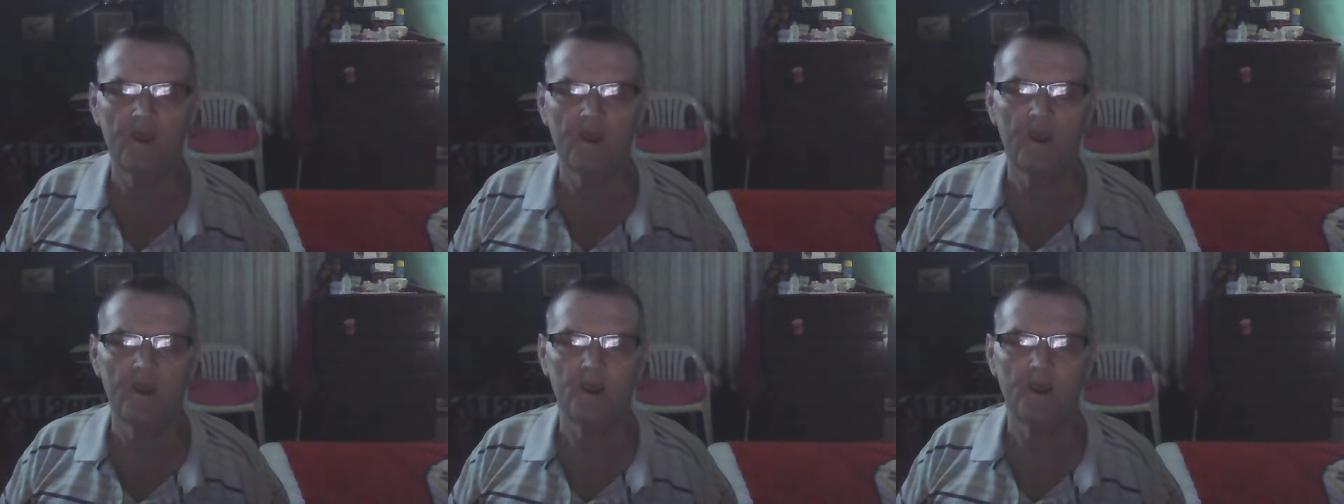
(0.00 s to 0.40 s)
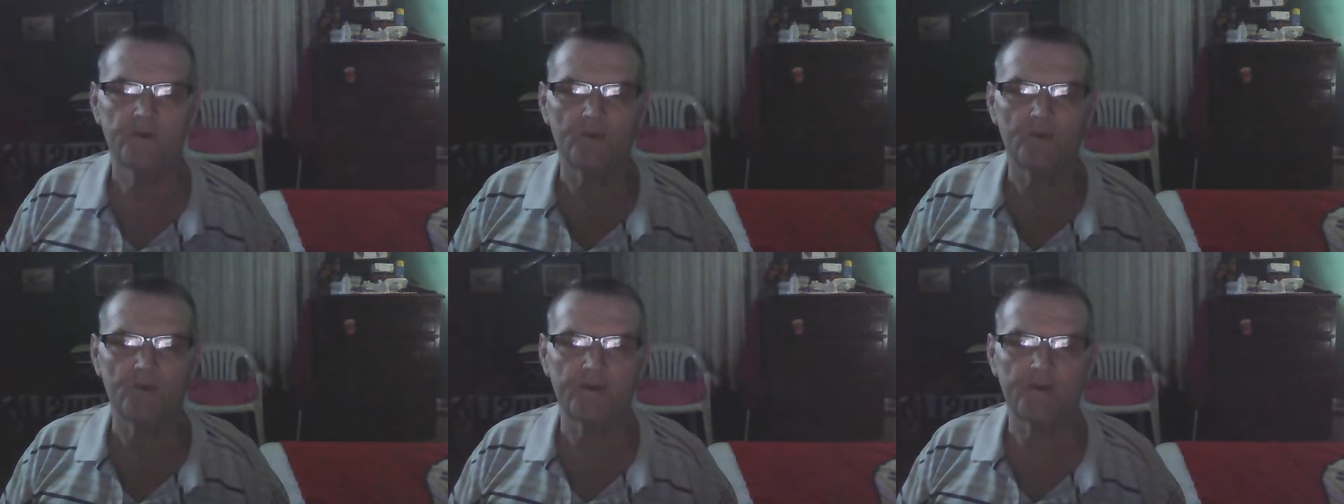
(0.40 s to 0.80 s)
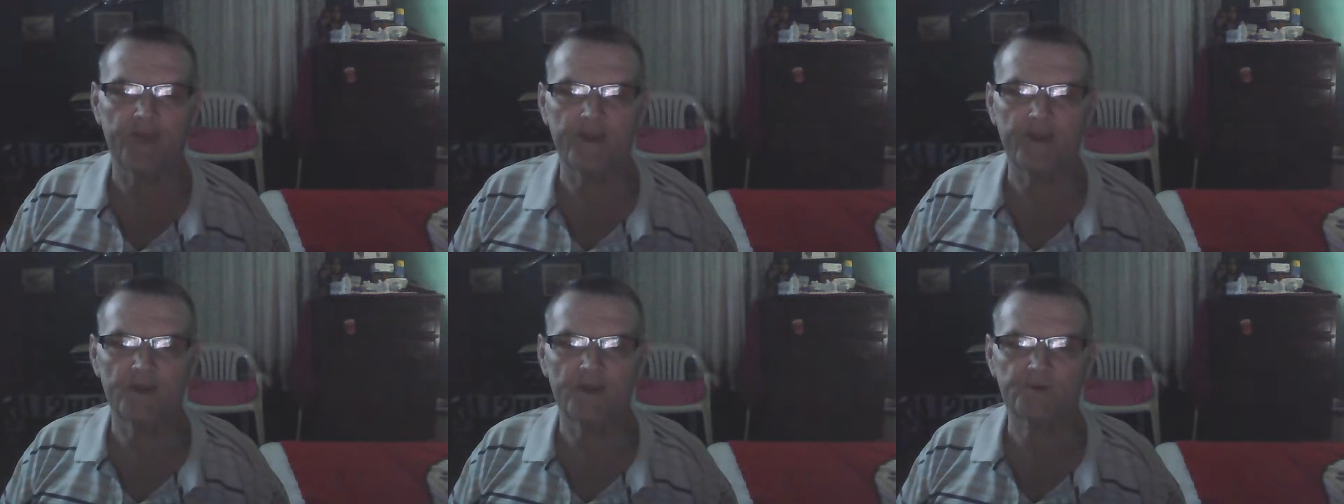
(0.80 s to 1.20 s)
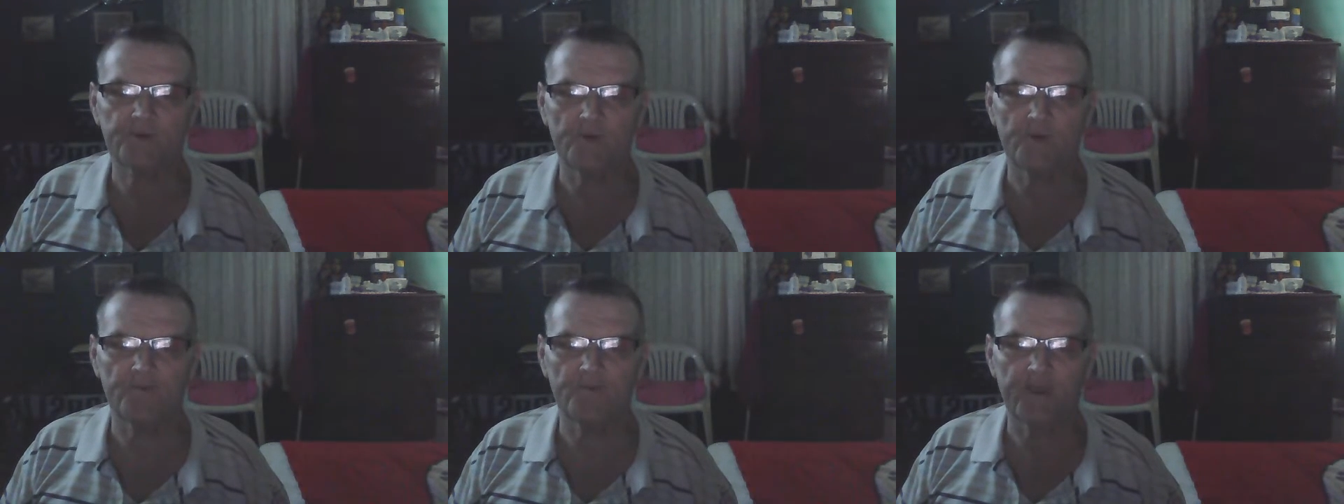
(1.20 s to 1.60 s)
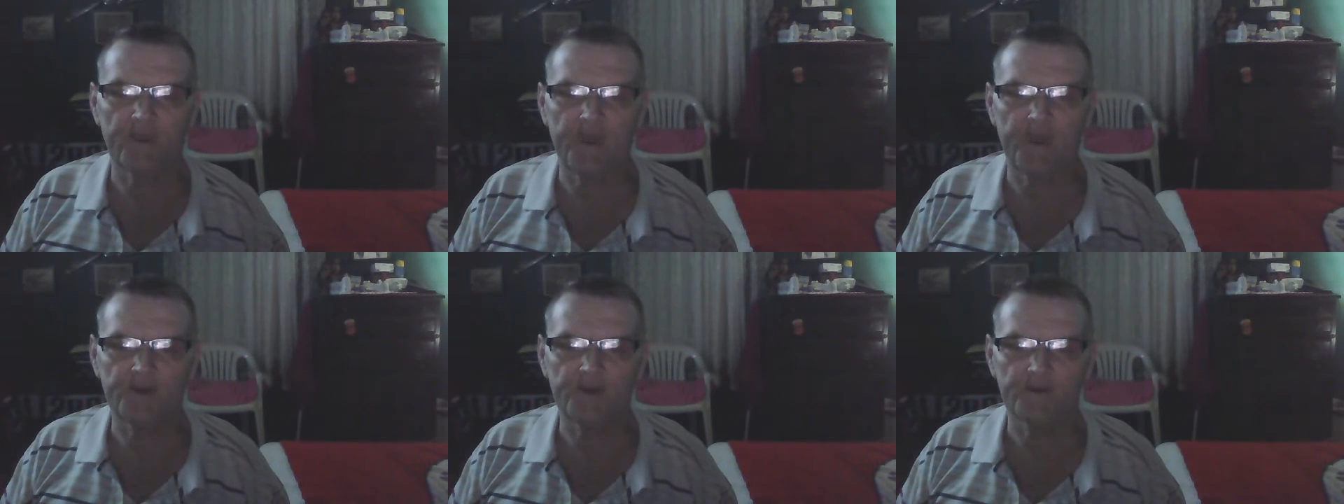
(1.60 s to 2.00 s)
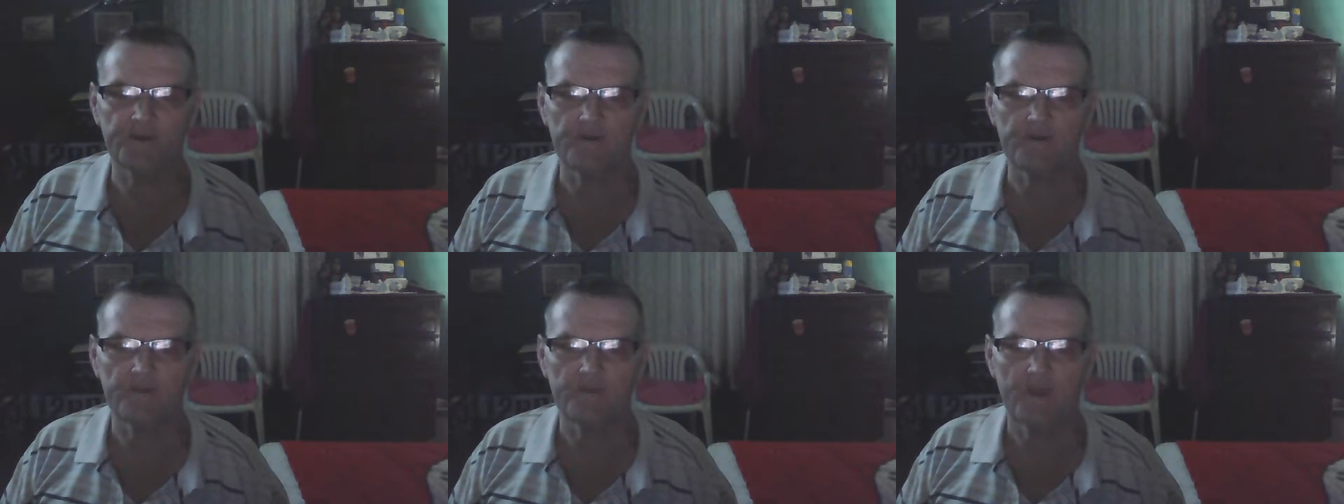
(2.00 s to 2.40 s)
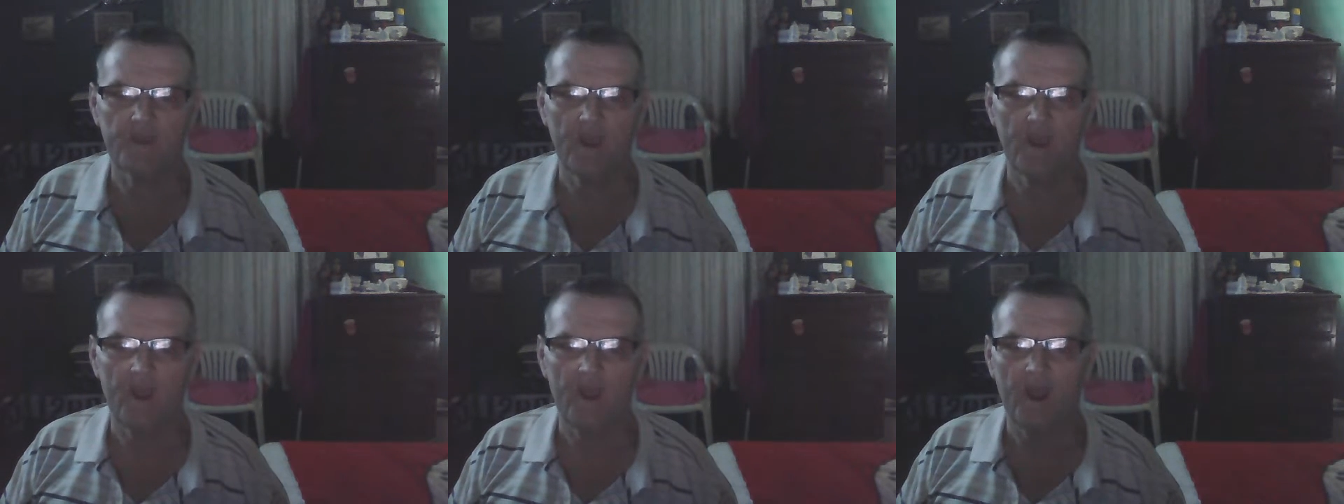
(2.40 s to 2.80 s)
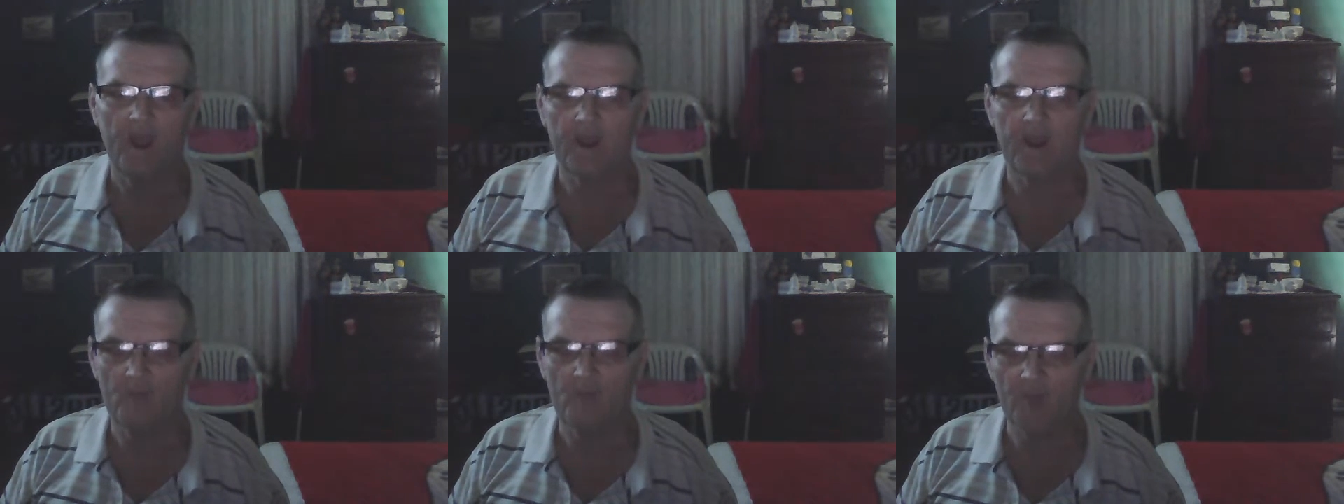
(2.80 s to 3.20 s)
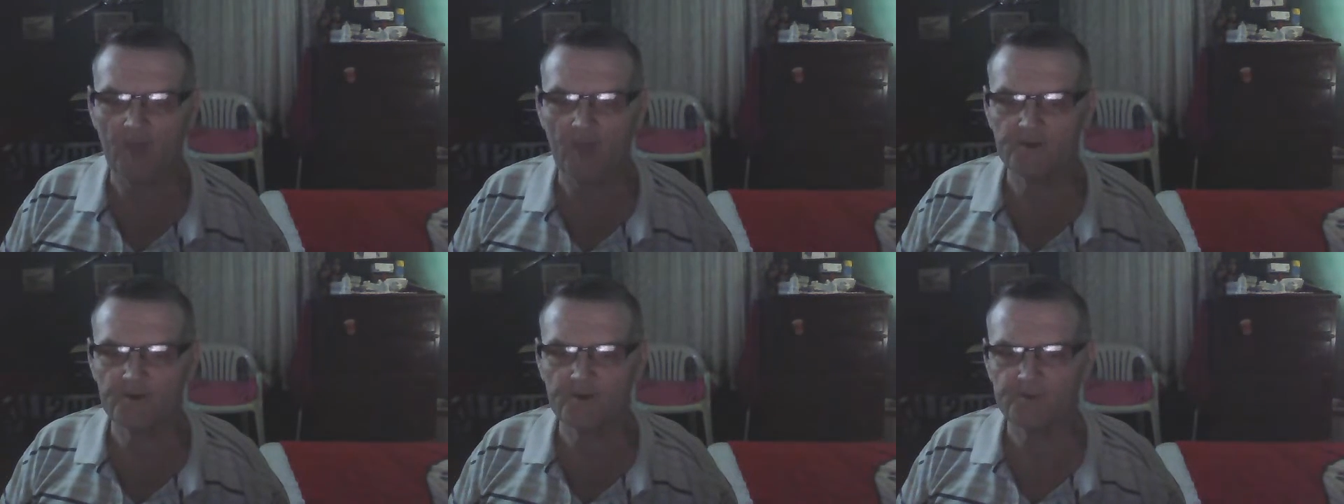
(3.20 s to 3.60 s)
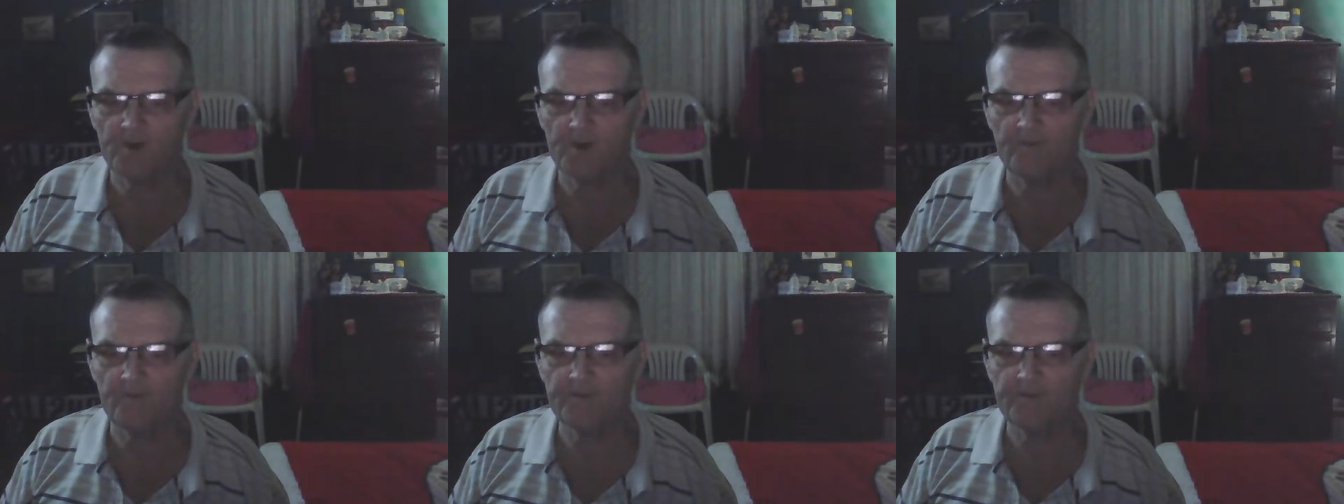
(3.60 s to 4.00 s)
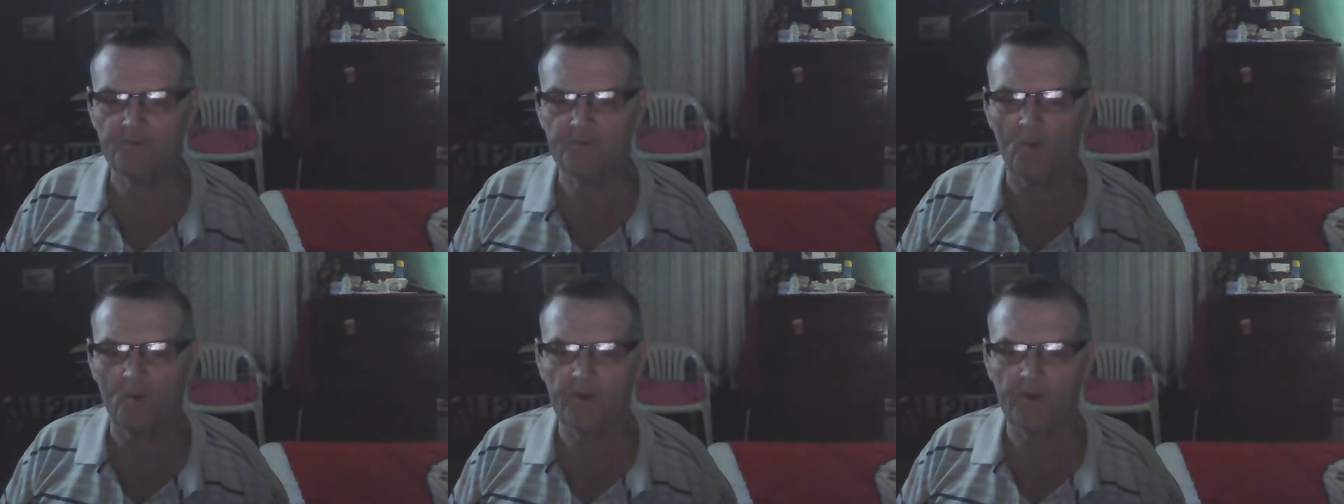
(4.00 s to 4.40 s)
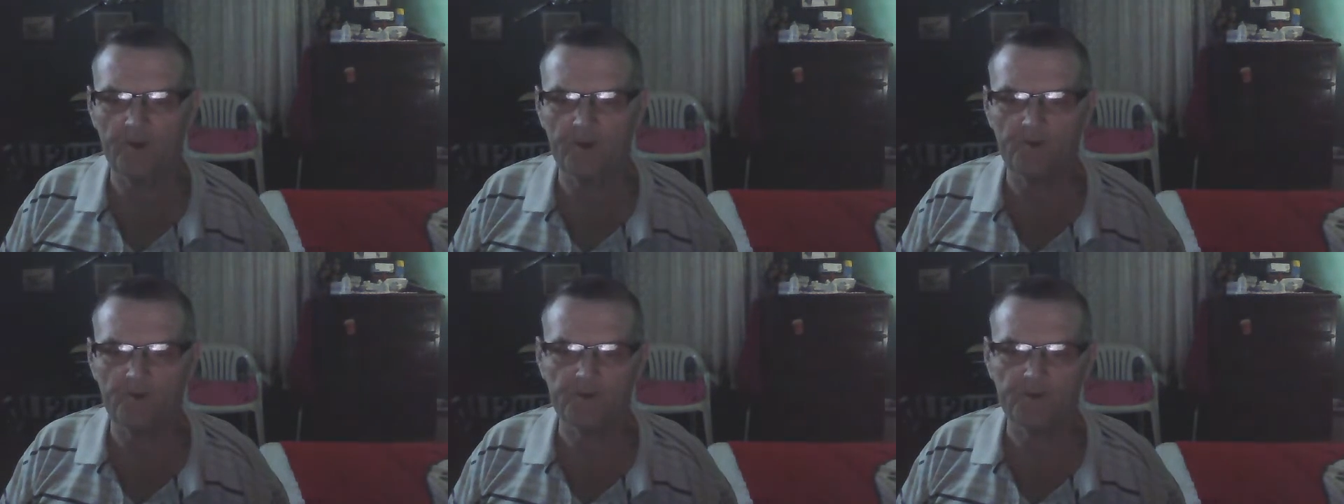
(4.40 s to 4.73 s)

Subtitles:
to attain that certification. And I'm allowed to serve these 4 years